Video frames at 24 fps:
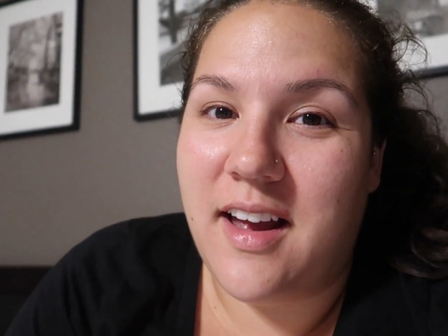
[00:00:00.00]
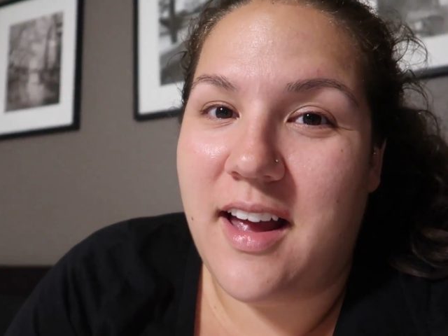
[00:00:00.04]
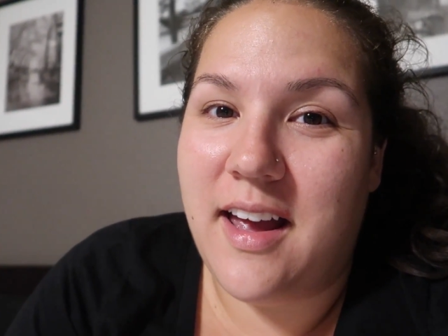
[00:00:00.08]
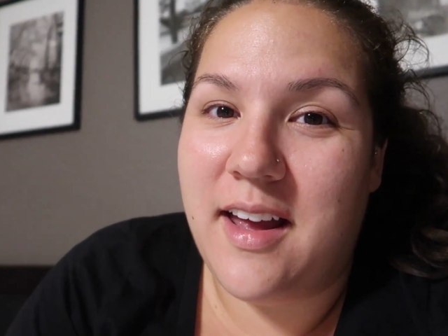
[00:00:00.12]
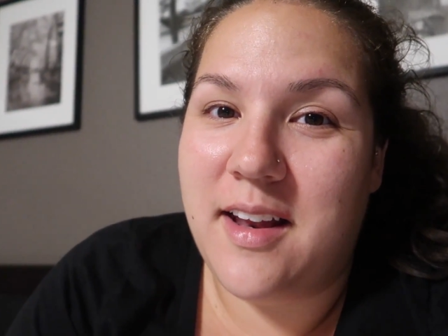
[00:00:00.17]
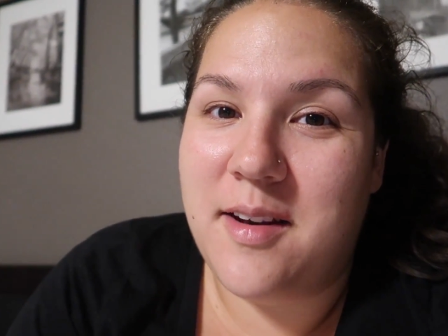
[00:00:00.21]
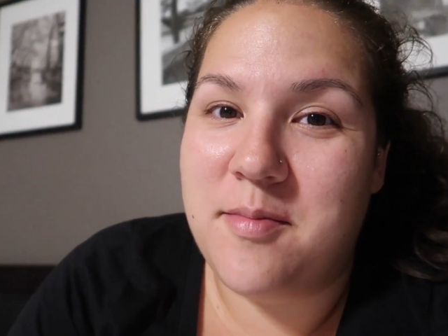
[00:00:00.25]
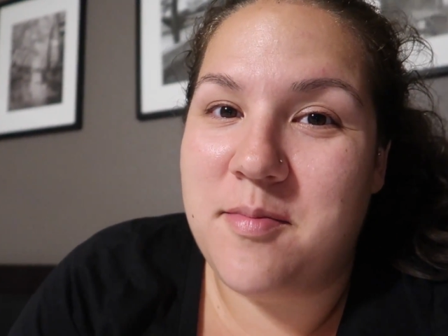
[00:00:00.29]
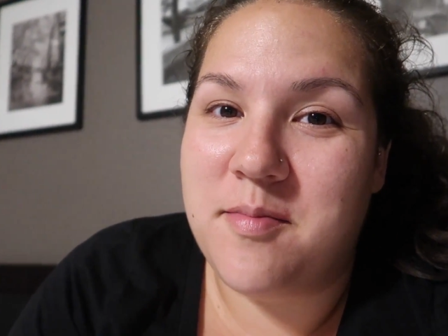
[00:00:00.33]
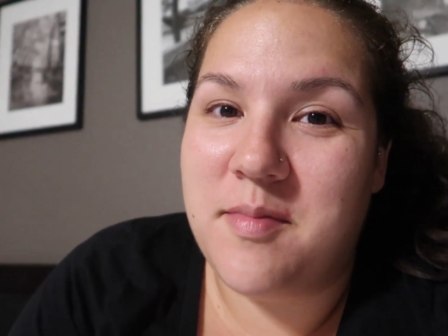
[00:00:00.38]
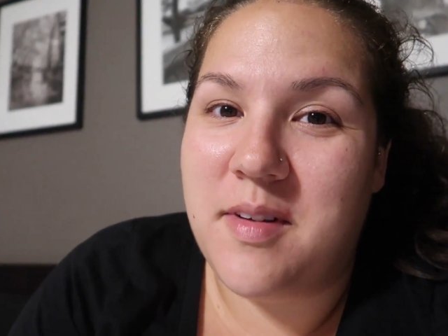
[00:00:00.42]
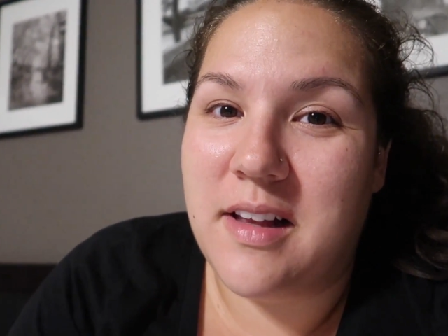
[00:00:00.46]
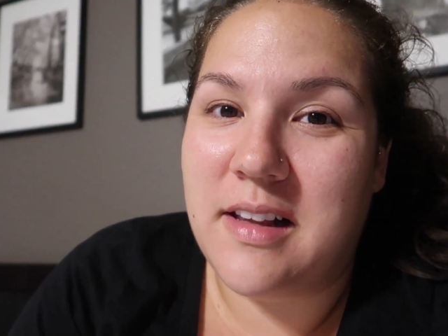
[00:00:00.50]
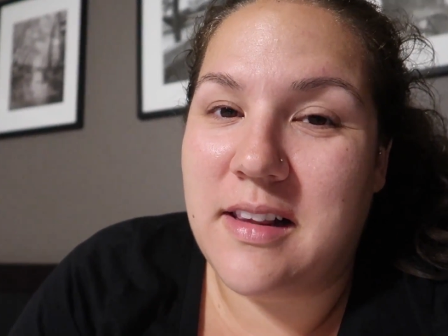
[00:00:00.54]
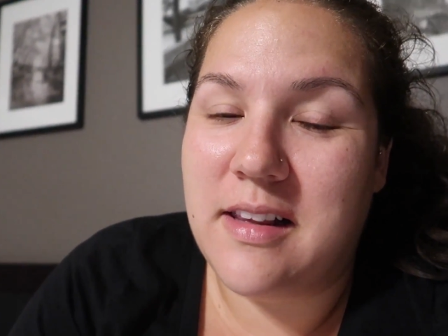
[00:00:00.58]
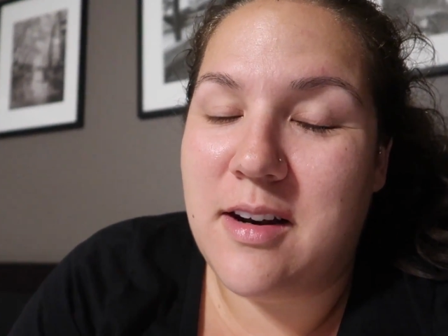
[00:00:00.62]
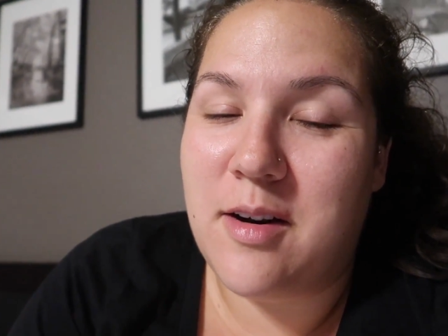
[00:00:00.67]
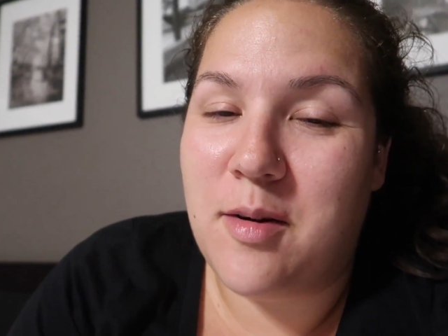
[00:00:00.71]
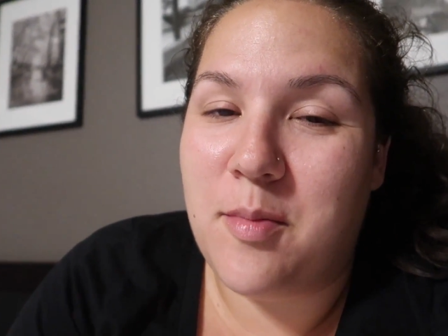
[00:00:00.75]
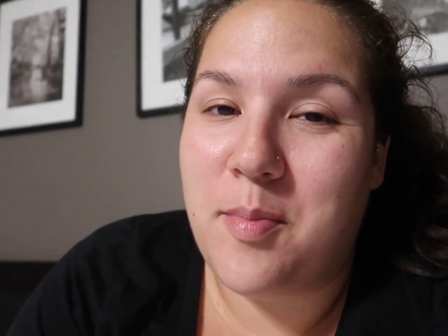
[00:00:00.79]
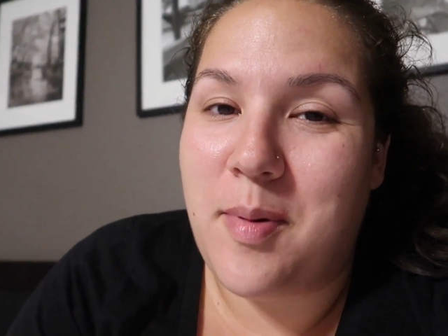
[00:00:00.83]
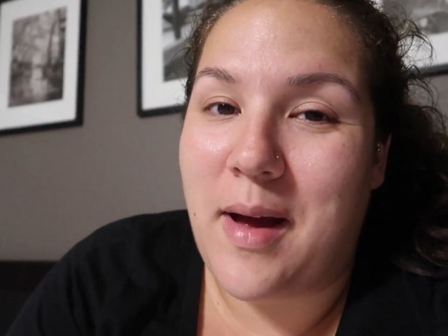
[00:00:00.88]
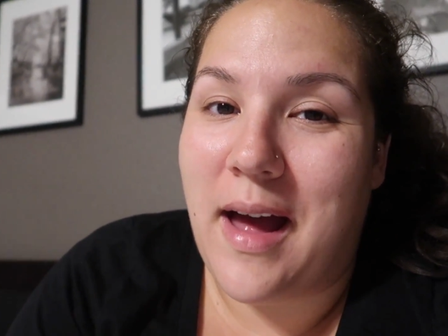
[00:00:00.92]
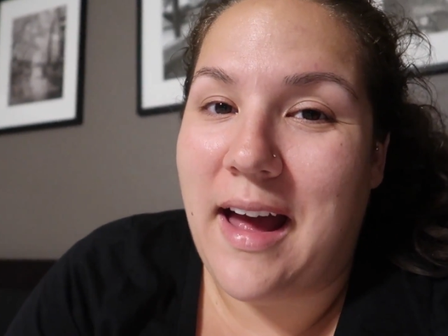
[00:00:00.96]
and a
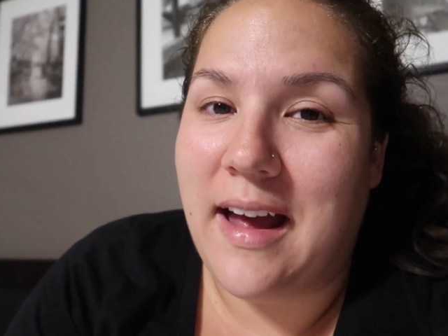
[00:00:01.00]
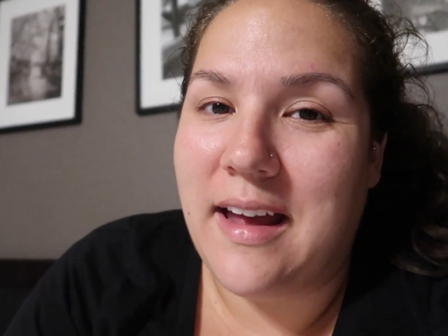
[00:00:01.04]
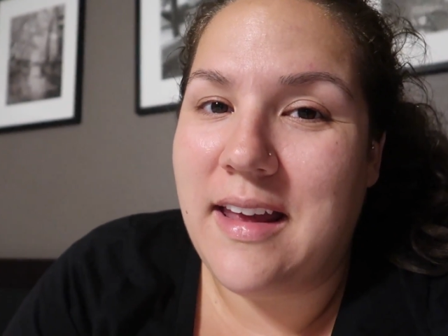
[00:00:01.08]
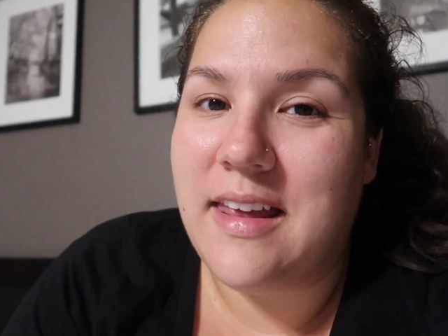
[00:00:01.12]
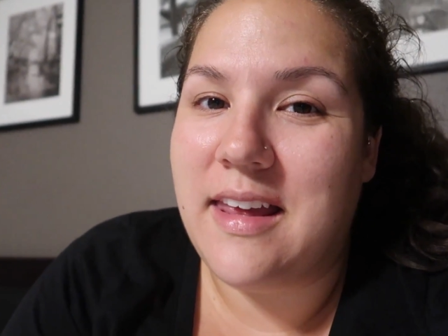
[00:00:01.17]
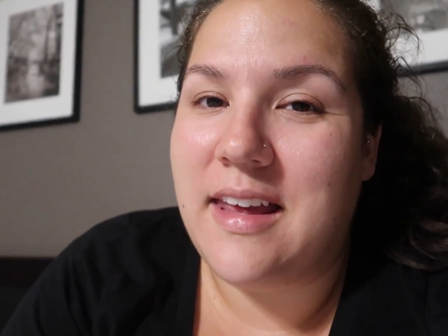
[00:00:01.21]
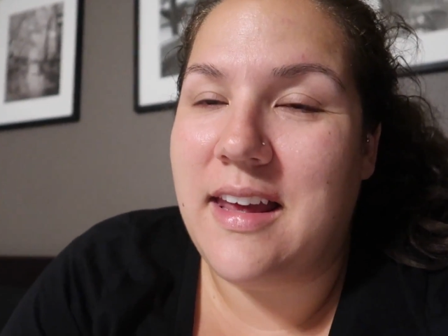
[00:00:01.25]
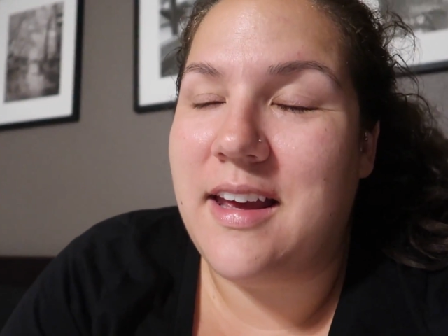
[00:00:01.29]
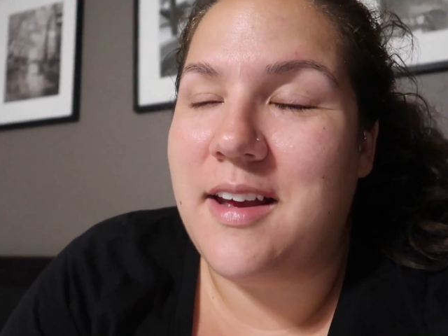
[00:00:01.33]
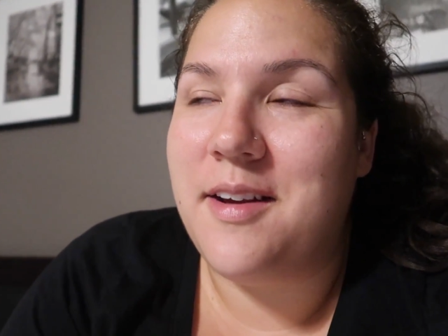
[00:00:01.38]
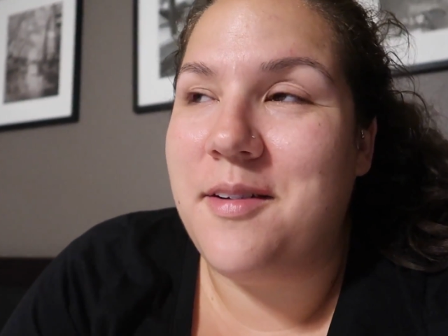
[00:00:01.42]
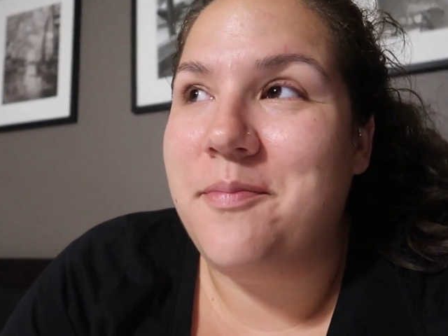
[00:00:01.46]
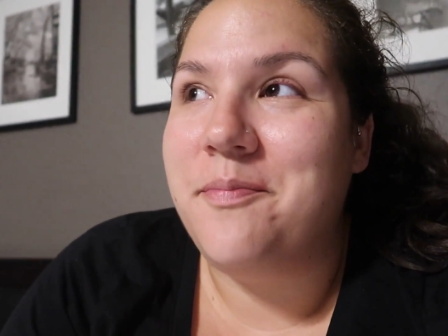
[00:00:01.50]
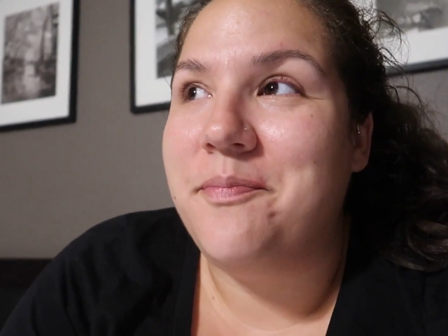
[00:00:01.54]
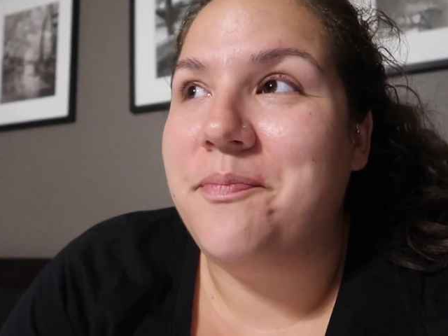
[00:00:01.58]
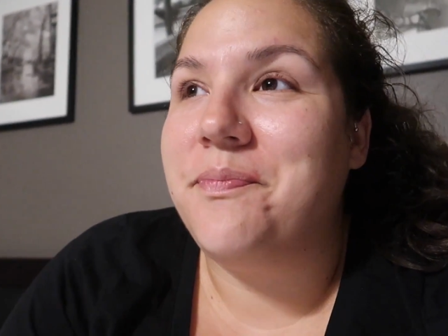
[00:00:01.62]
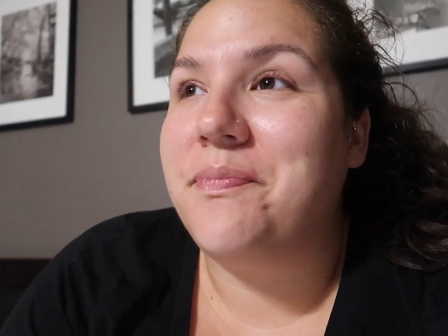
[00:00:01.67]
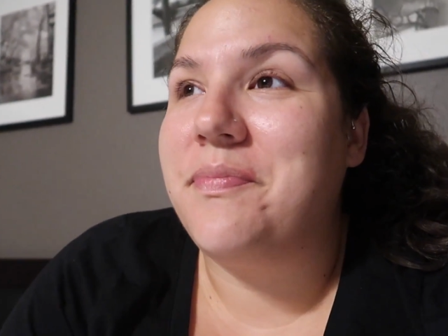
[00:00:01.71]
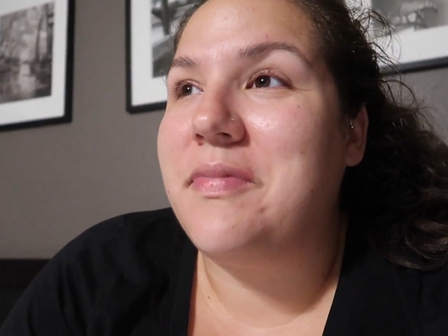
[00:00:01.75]
little baggy.